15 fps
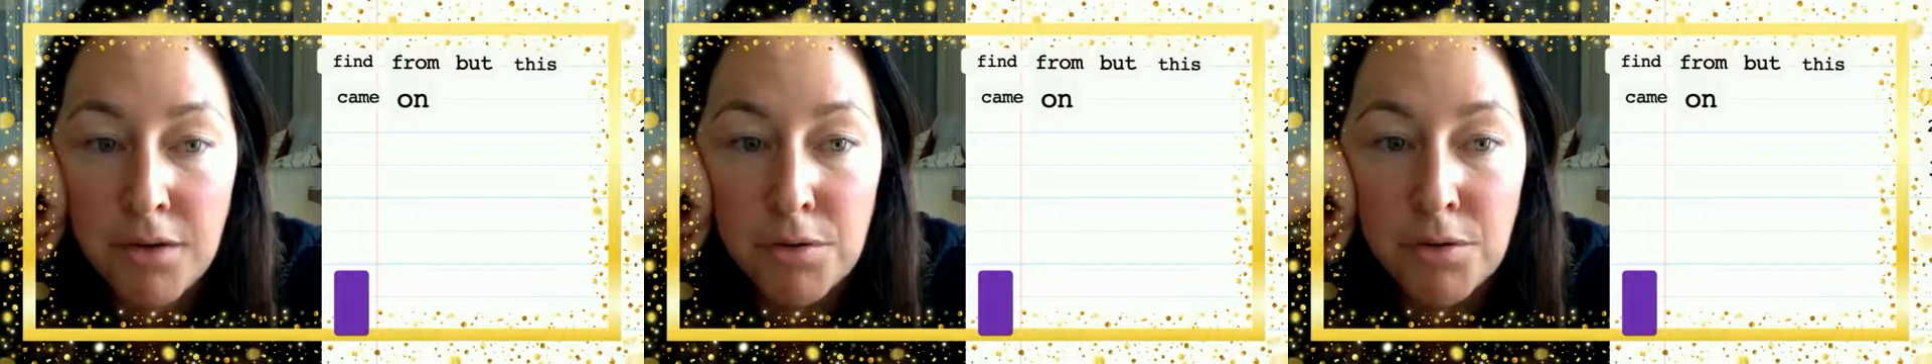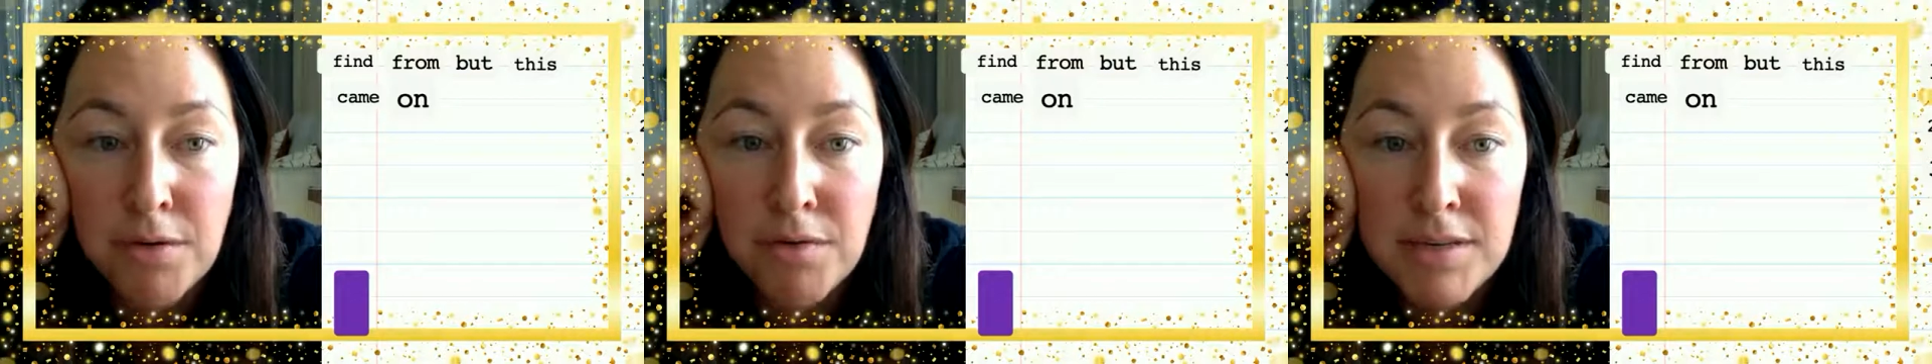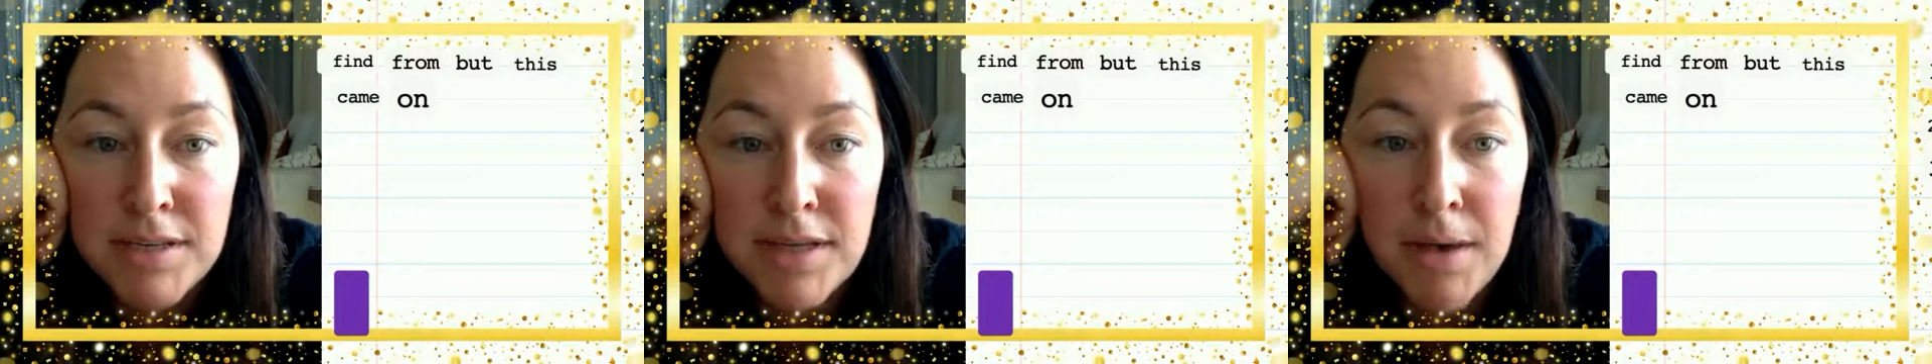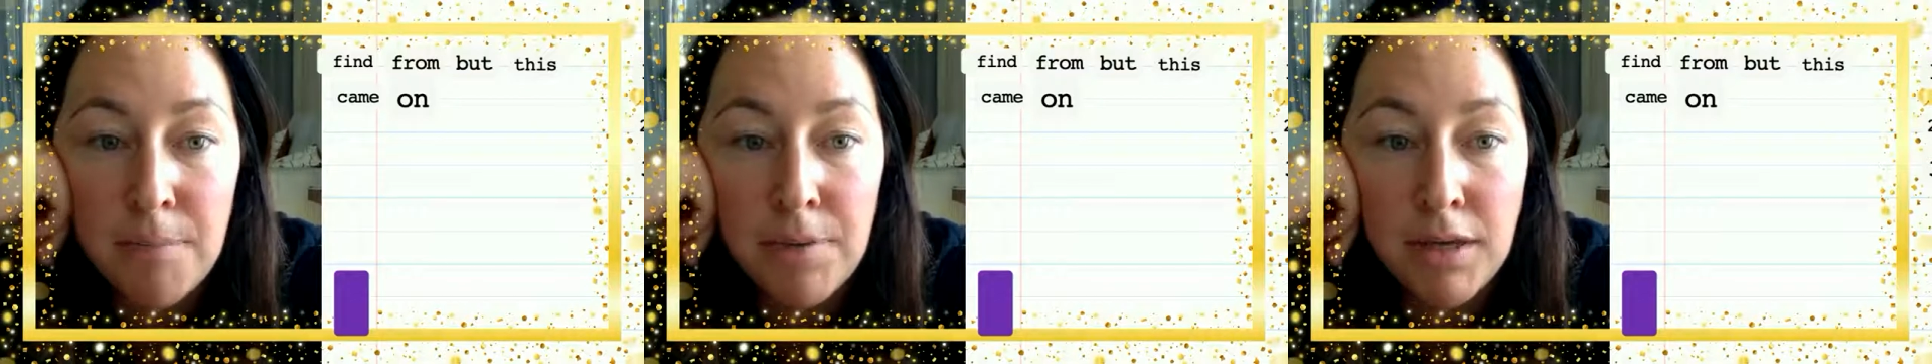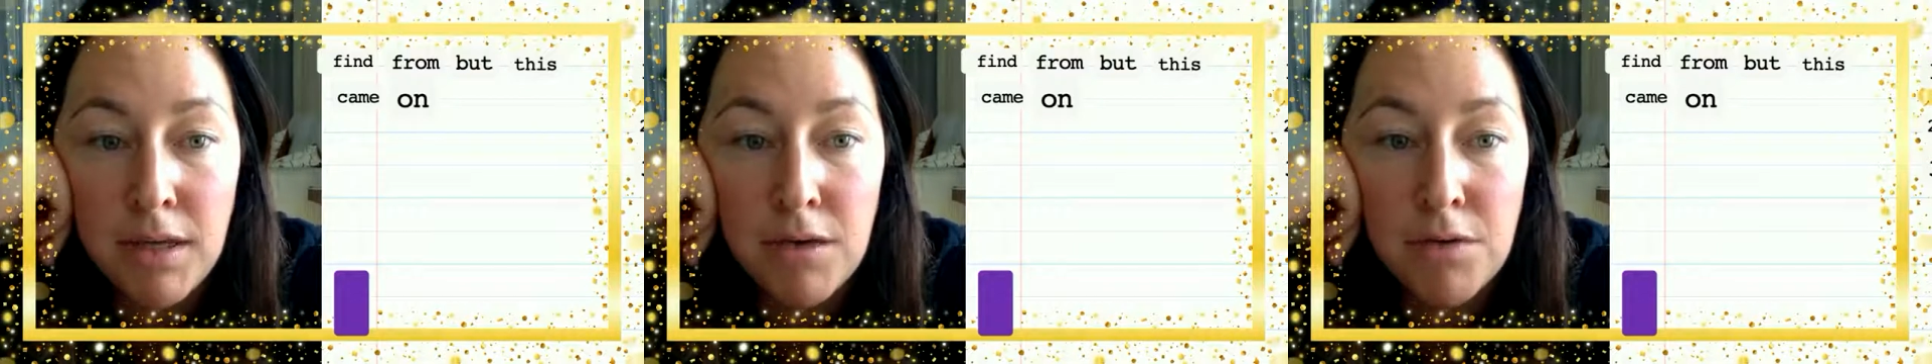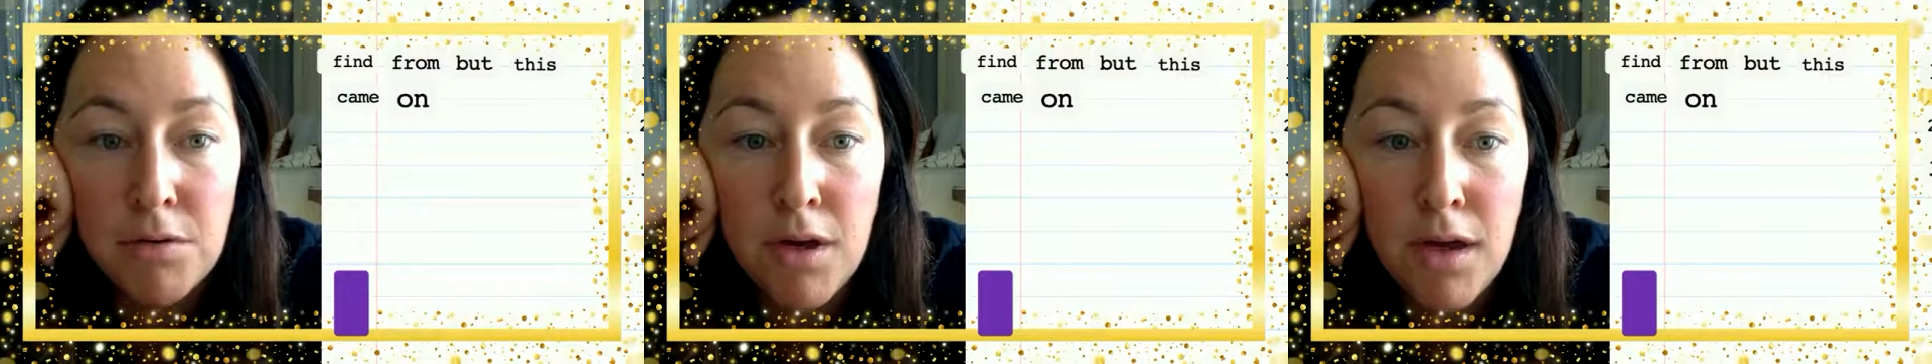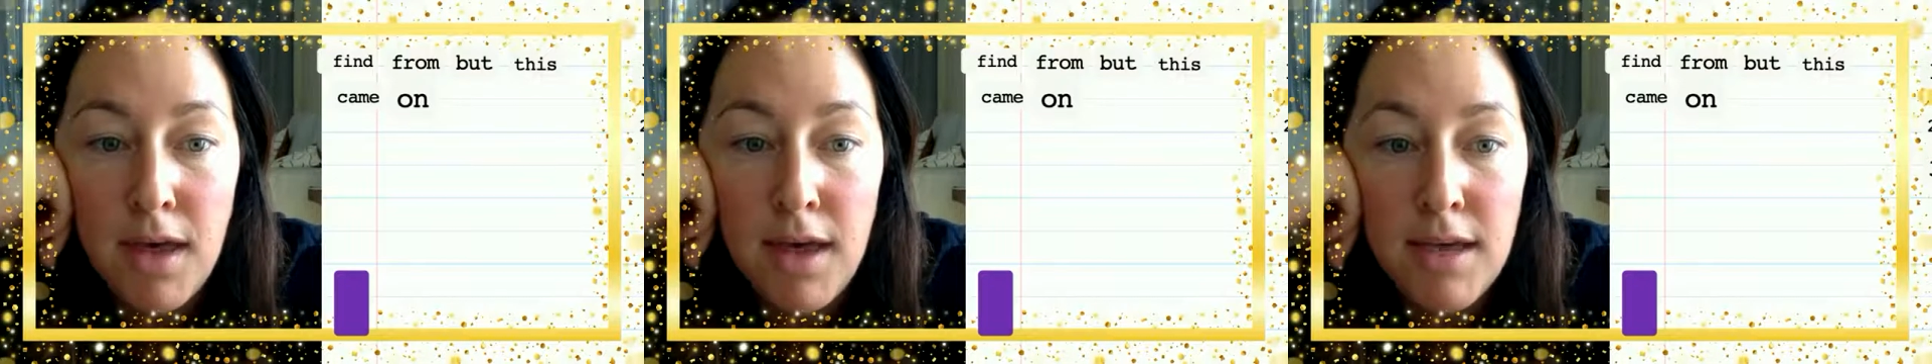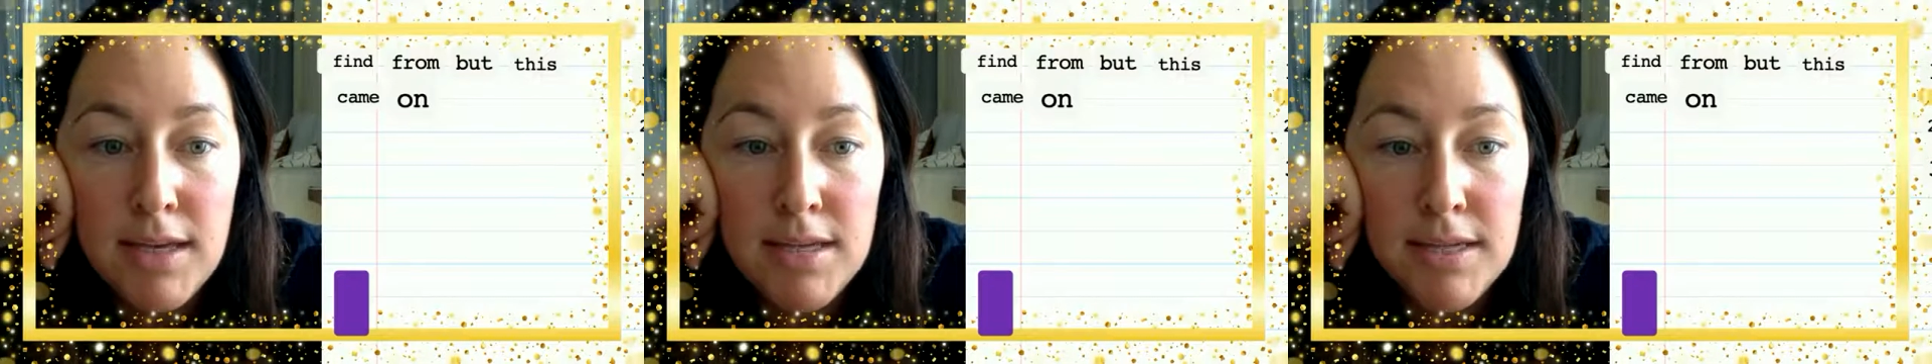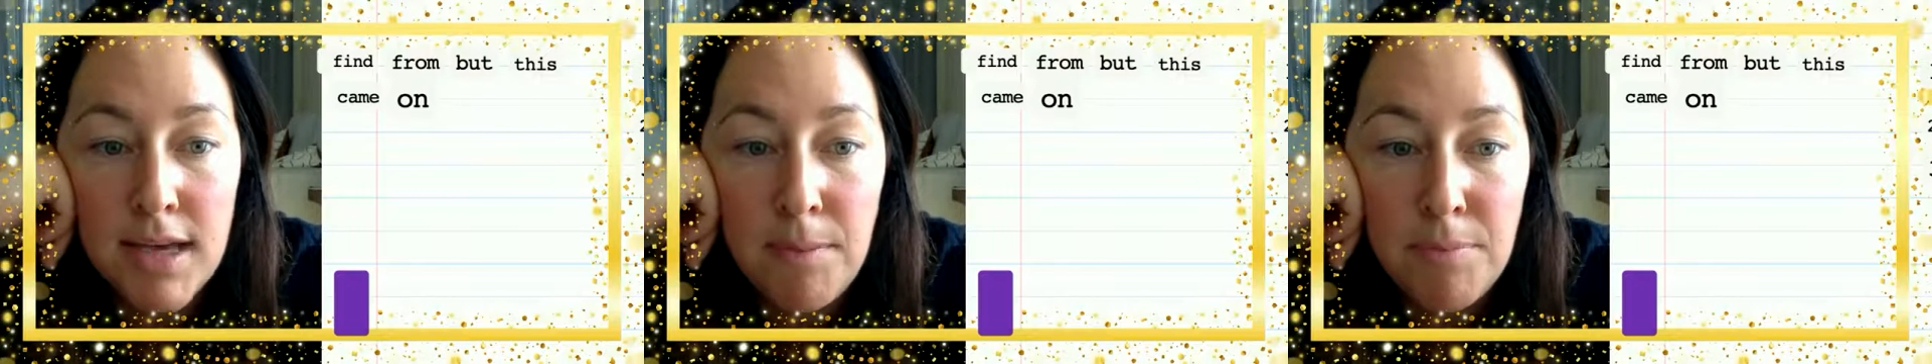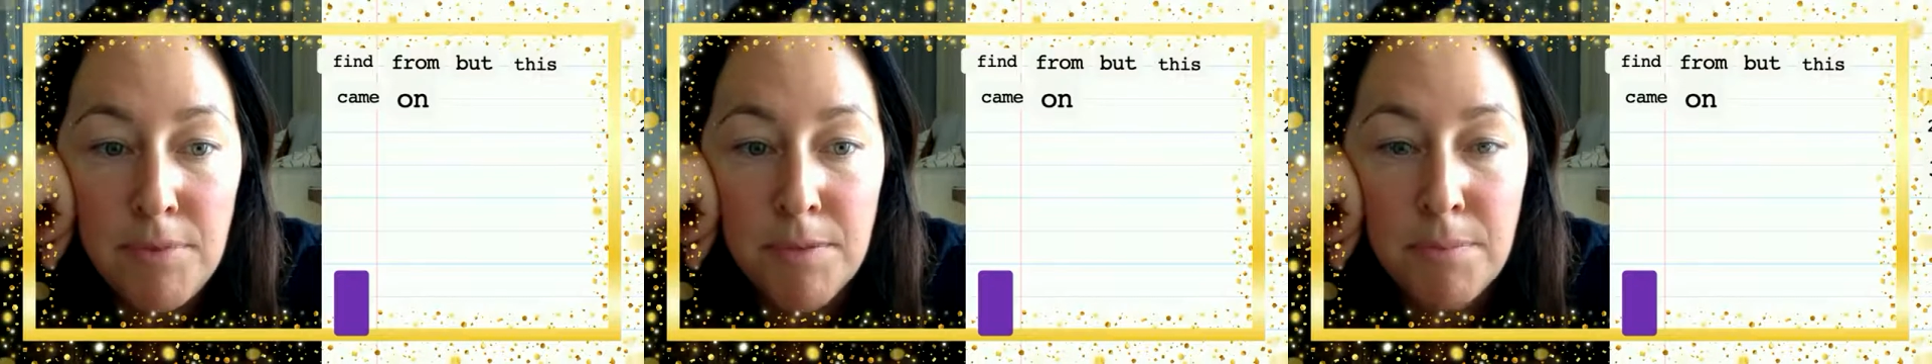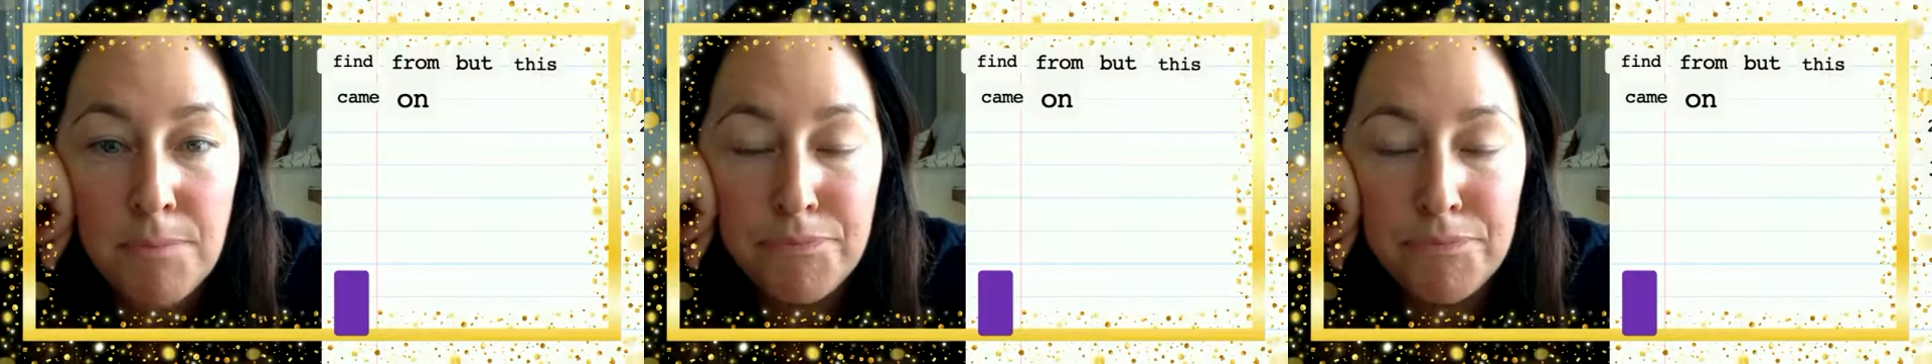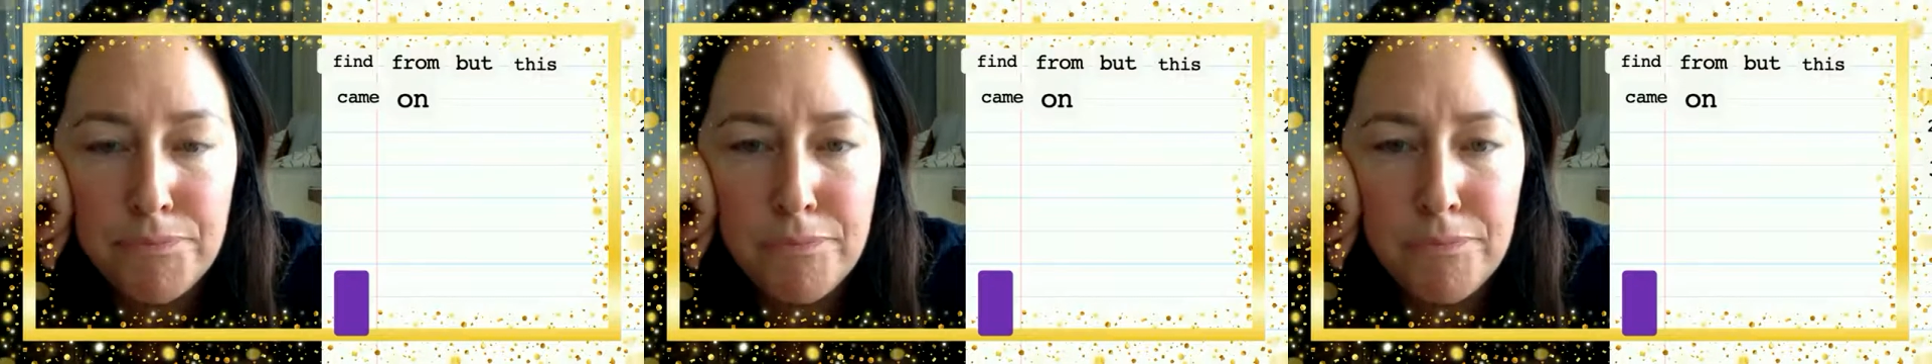or whoever's helping you type them.